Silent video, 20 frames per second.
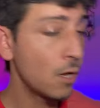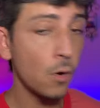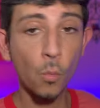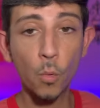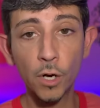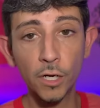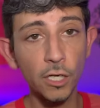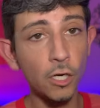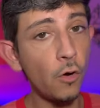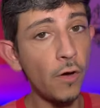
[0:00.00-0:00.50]

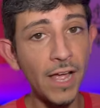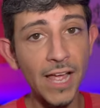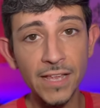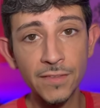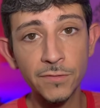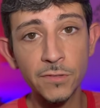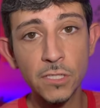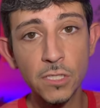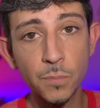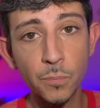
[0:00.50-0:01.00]
We're gonna go ahead
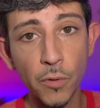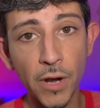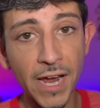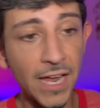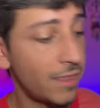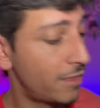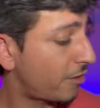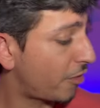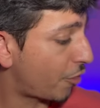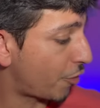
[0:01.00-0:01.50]
and spray
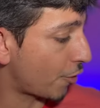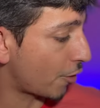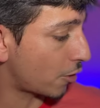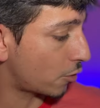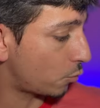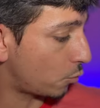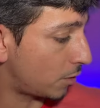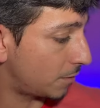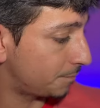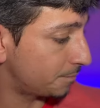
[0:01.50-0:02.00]
the third
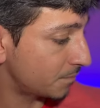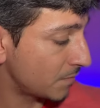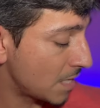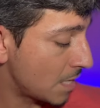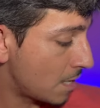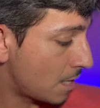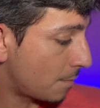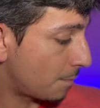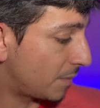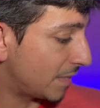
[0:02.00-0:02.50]
one,
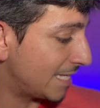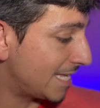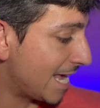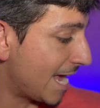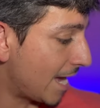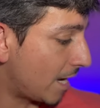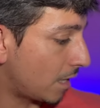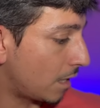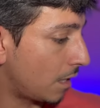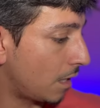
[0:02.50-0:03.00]
but
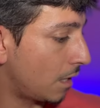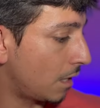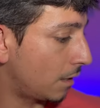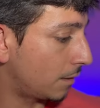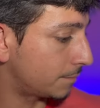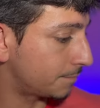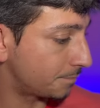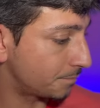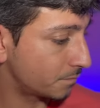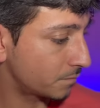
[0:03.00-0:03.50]
yeah,
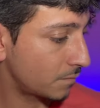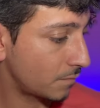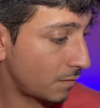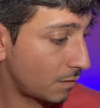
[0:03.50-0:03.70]
um,